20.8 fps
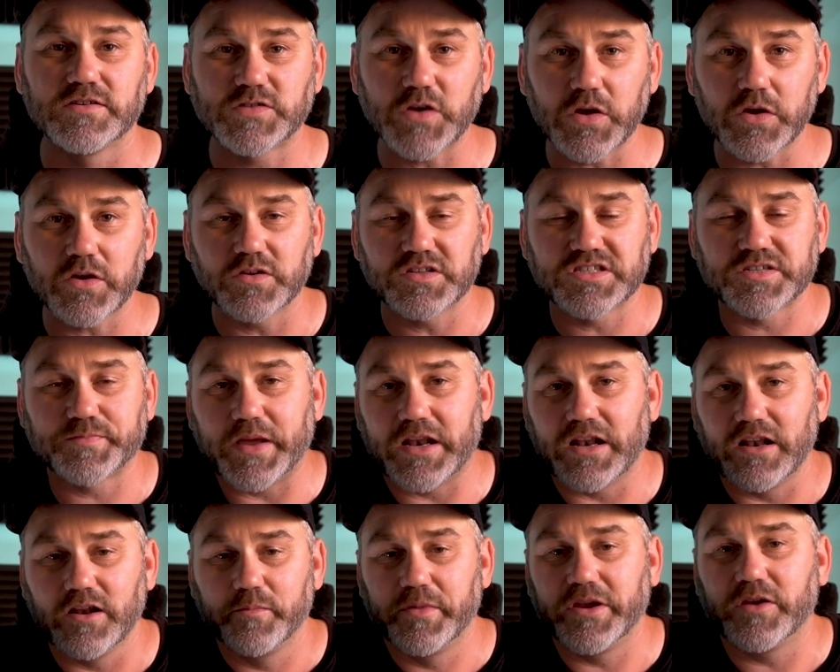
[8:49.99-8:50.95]
so you can
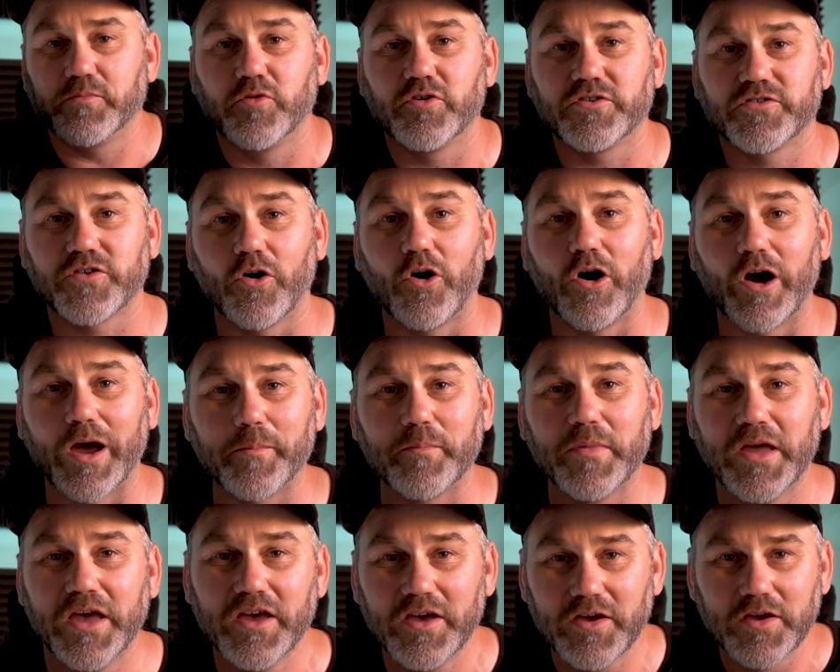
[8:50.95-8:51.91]
spend a little bit more time
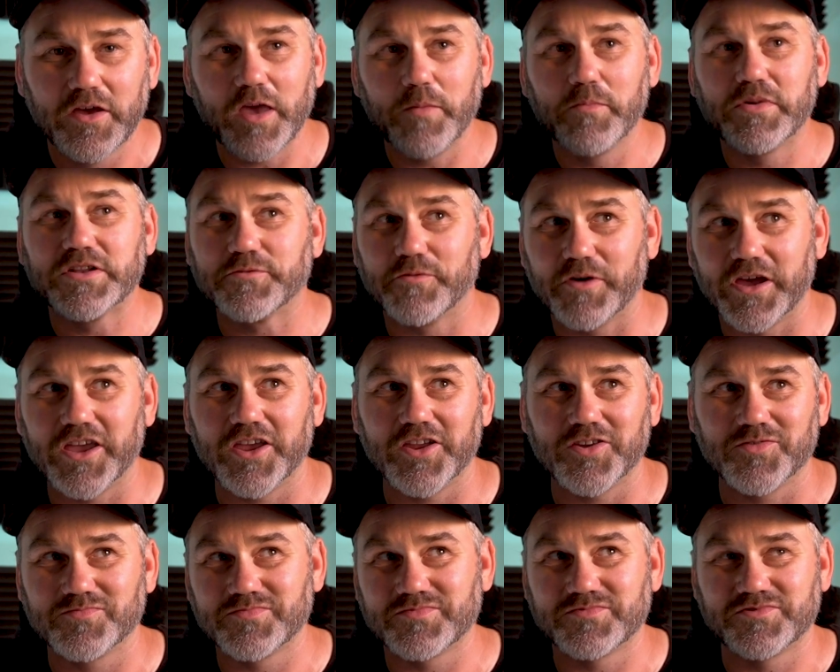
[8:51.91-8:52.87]
in
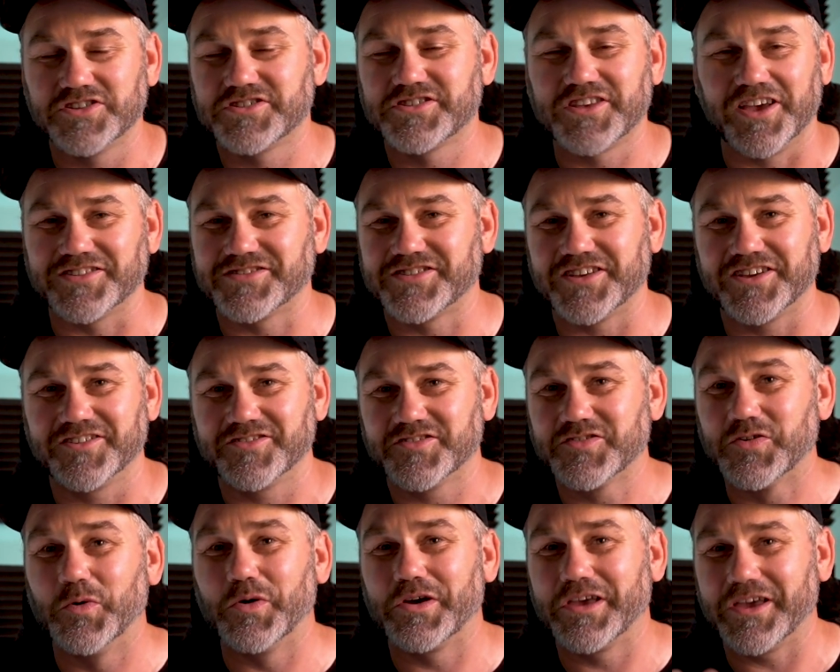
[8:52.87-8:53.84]
between discussing and
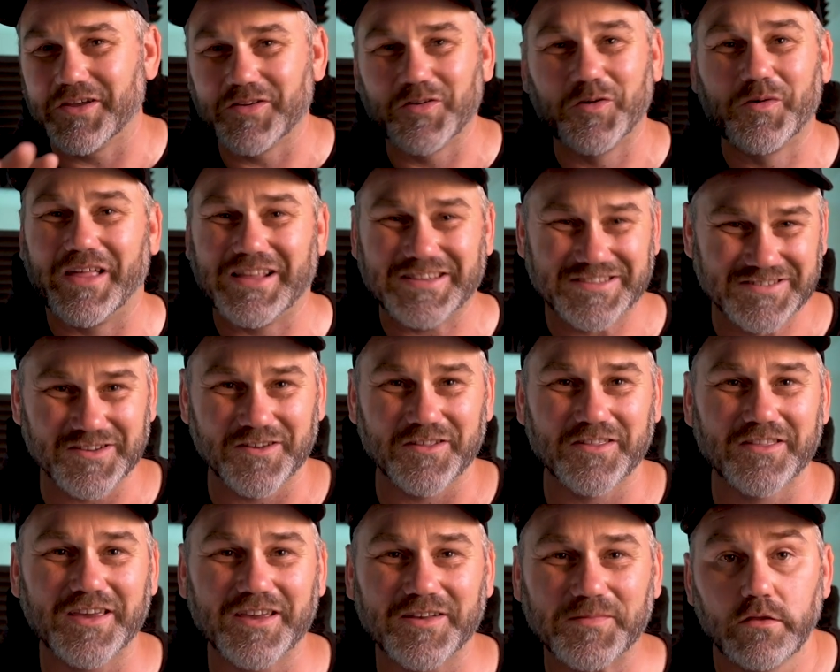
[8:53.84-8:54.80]
talking and all that sort
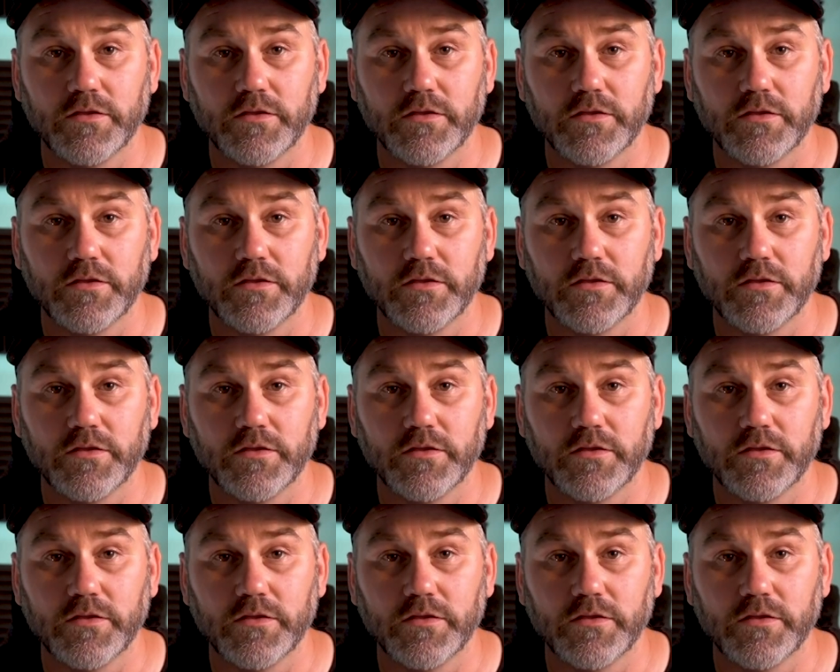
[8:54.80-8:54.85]
of thing.